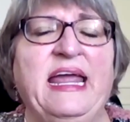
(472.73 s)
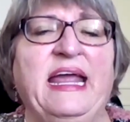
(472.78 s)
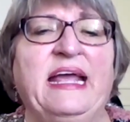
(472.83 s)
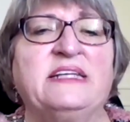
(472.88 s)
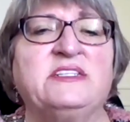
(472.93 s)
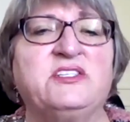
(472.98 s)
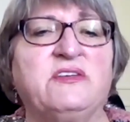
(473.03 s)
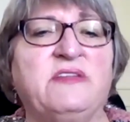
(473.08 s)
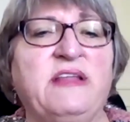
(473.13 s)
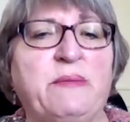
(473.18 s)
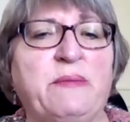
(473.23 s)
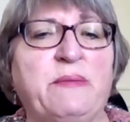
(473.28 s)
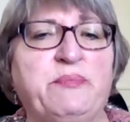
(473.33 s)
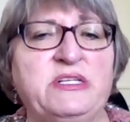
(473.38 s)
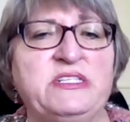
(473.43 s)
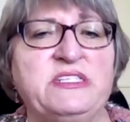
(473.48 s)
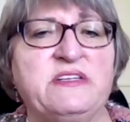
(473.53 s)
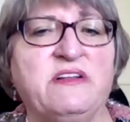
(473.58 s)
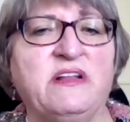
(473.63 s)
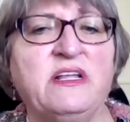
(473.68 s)
And so that
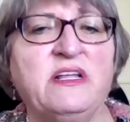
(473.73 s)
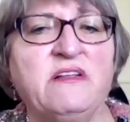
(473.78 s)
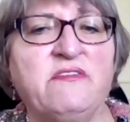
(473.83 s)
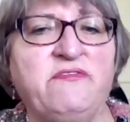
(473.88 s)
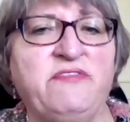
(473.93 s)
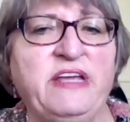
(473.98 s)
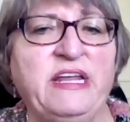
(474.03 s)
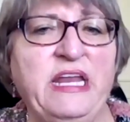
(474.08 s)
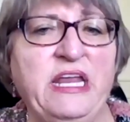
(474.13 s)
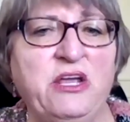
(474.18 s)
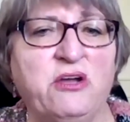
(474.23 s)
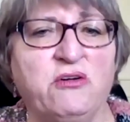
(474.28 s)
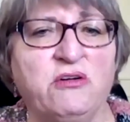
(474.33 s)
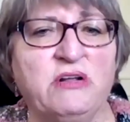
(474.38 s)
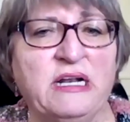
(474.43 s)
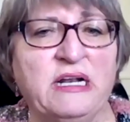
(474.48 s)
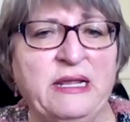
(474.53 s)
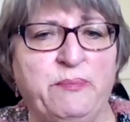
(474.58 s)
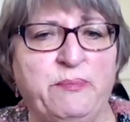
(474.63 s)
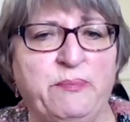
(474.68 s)
puts a little video
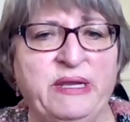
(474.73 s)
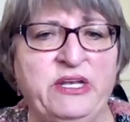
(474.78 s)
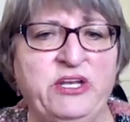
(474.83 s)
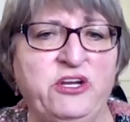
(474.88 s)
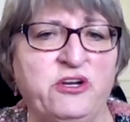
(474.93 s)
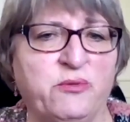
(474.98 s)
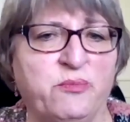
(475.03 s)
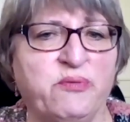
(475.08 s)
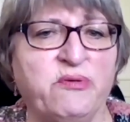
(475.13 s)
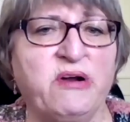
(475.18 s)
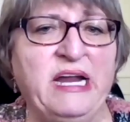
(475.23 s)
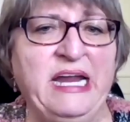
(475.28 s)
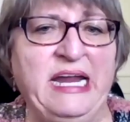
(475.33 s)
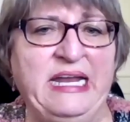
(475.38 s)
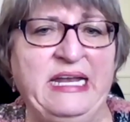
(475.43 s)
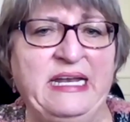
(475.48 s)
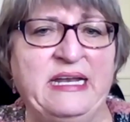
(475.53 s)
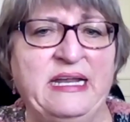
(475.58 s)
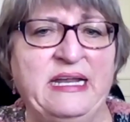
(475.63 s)
clip in your brain.